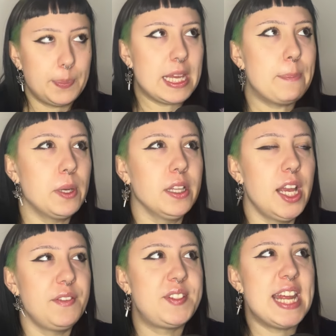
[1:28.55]
People
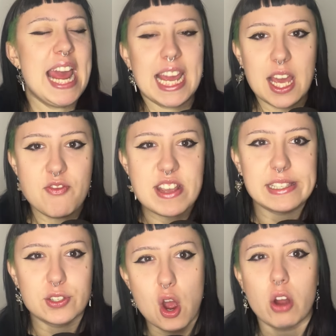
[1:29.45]
have taken this
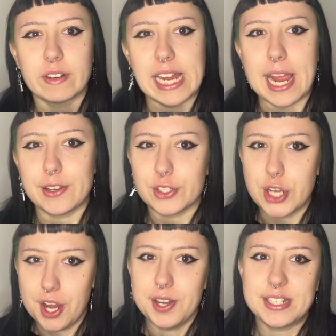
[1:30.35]
story and
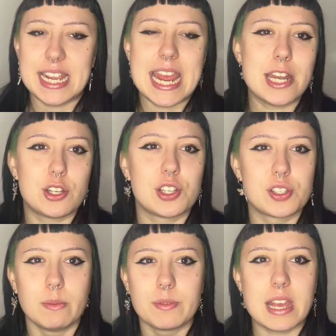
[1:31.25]
turned it into
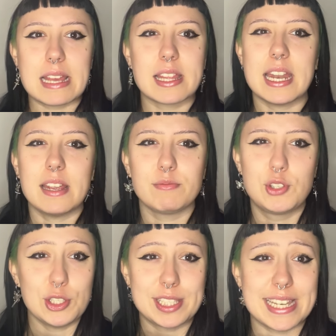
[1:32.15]
something that it
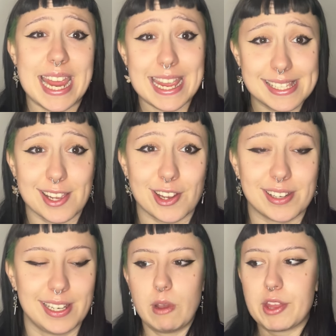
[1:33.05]
just
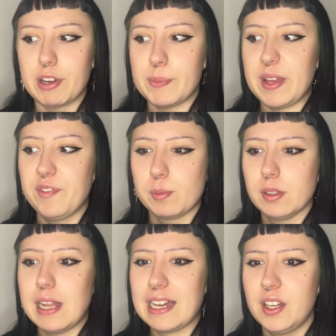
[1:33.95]
isn't, whether it be from
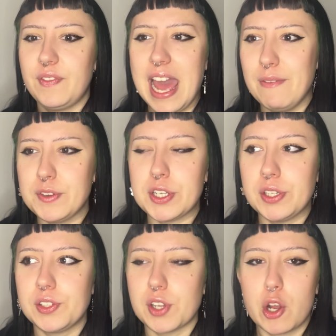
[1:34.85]
lack of
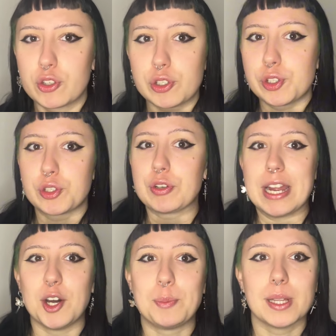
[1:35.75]
evidence or just straight
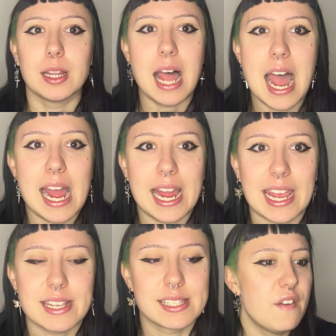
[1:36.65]
up
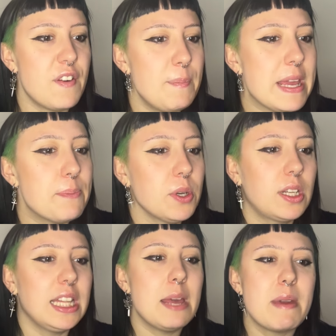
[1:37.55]
lies. From people
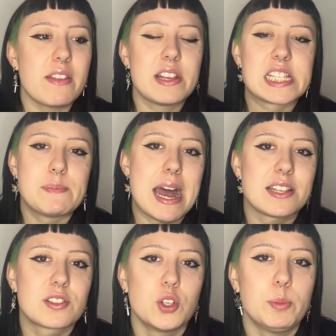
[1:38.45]
claiming that
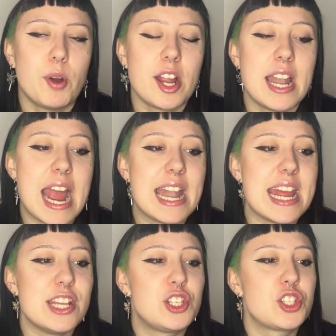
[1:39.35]
Smart Schoolboy 9
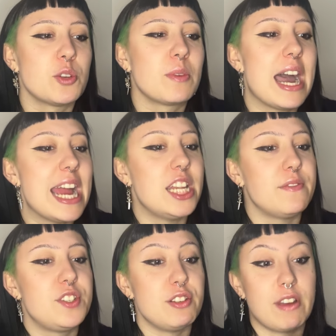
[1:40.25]
is some kind
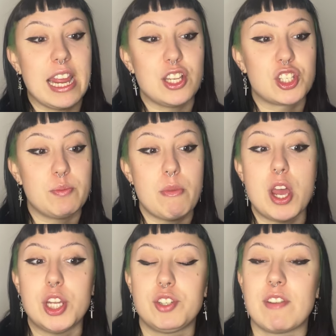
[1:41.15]
of deranged
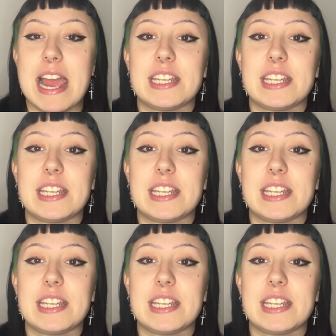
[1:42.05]
murderer